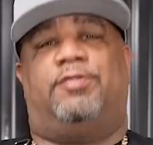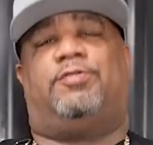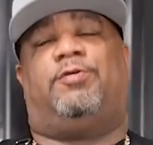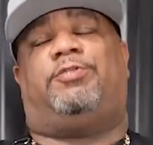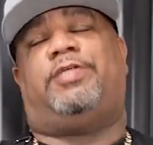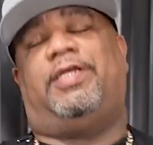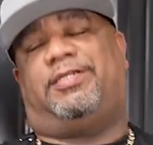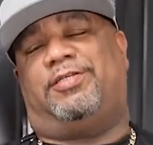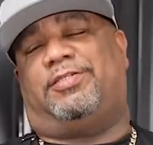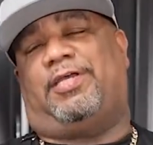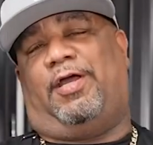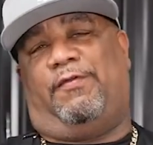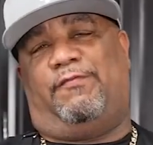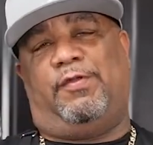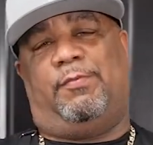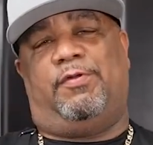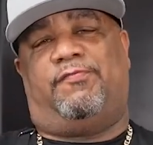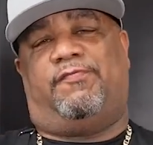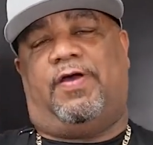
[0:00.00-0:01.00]
So check this out.
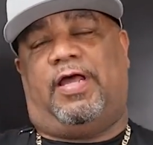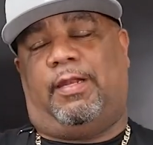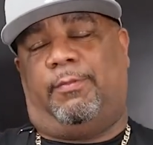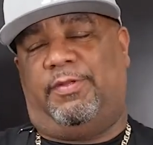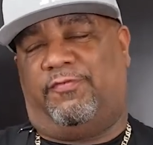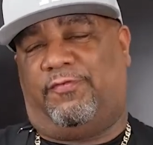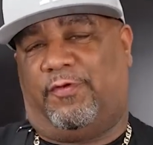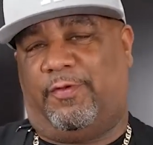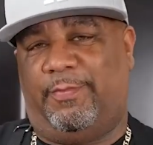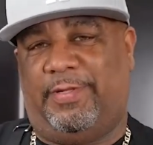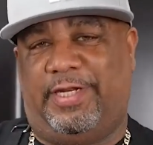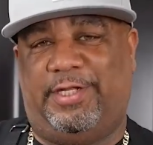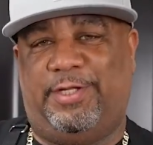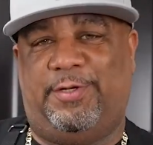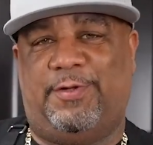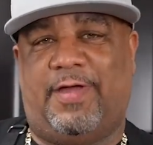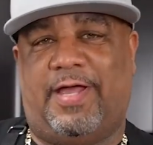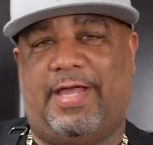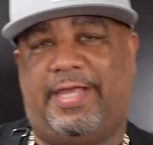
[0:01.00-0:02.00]
If you've been following me for a minute,
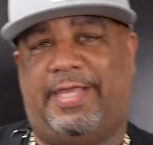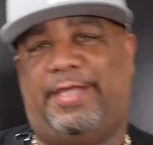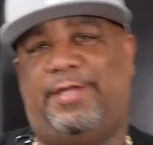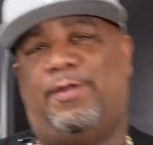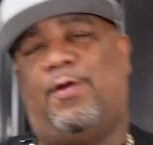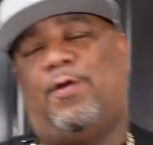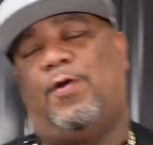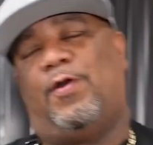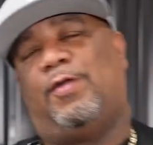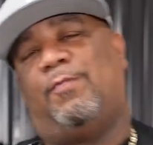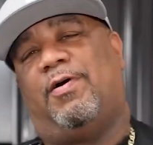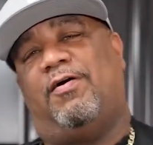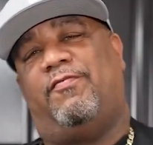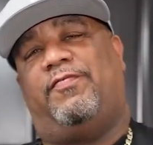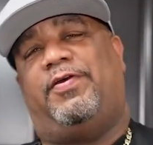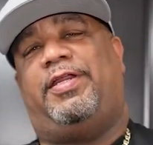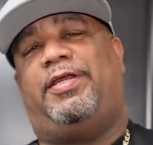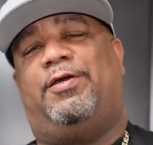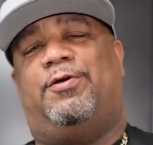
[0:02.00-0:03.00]
you know how I end all of
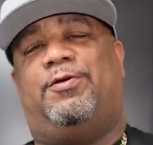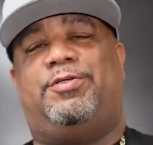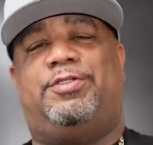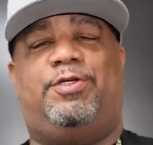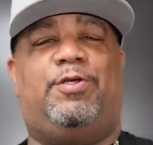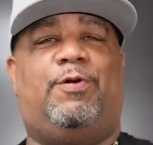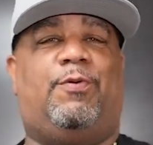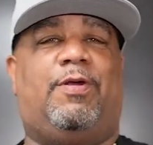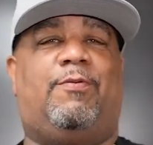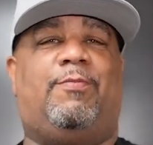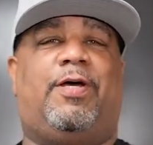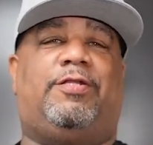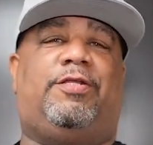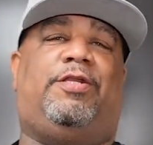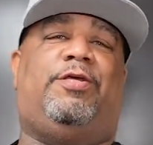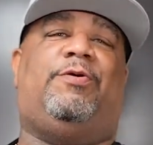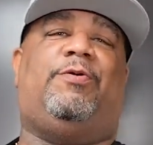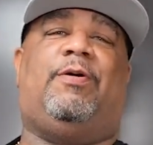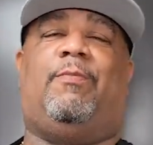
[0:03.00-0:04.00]
my videos. You know what I'm about
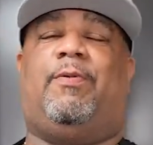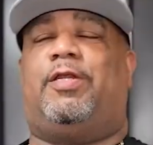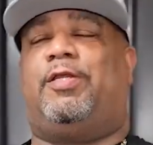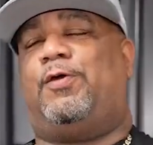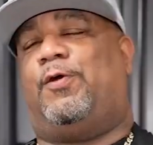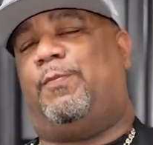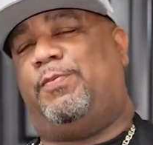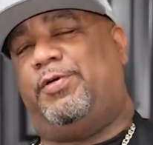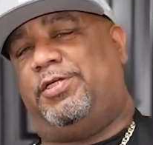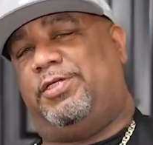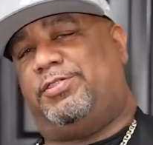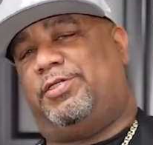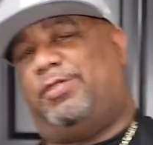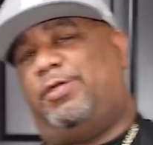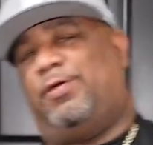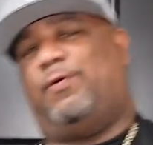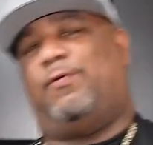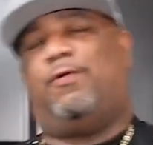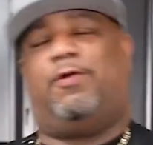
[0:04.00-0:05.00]
to do? I'm about to go put this
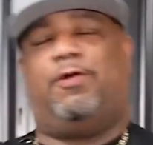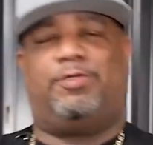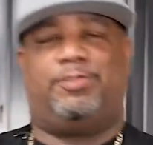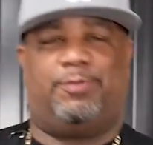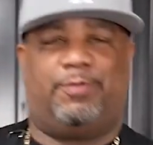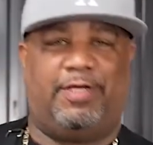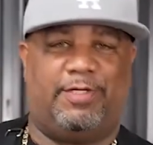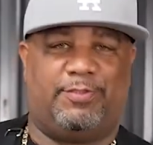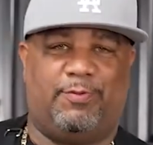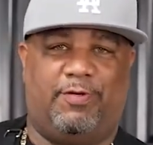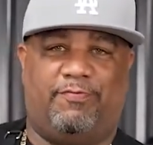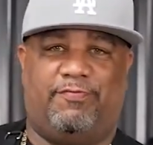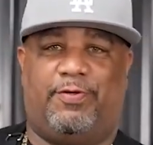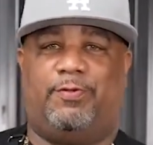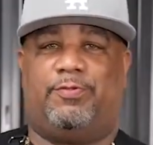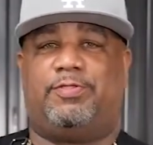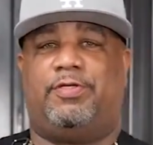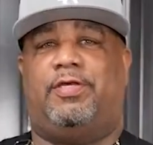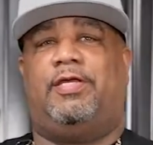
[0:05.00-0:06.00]
in the garage, so guess what,
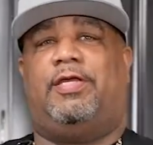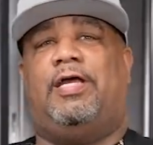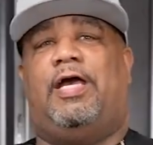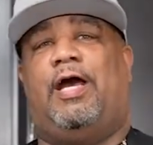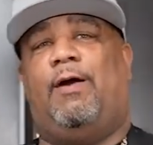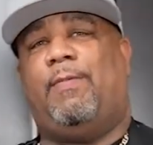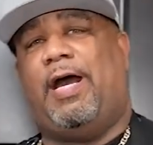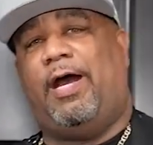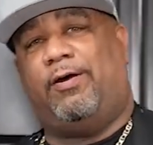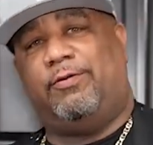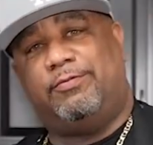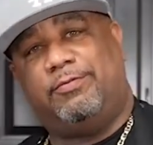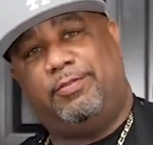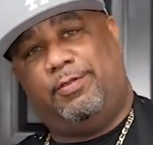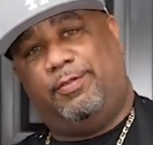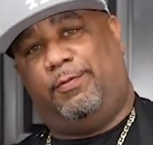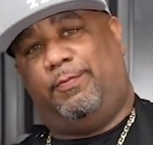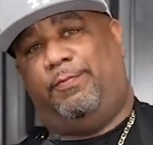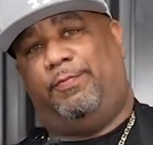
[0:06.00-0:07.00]
folks? I'm out.
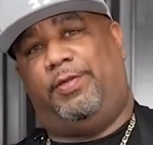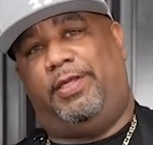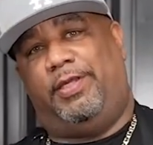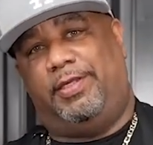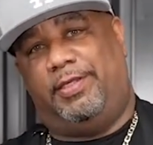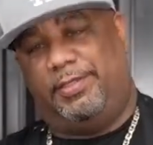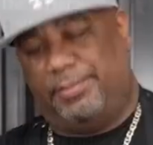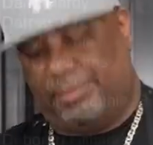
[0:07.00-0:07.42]
Peace.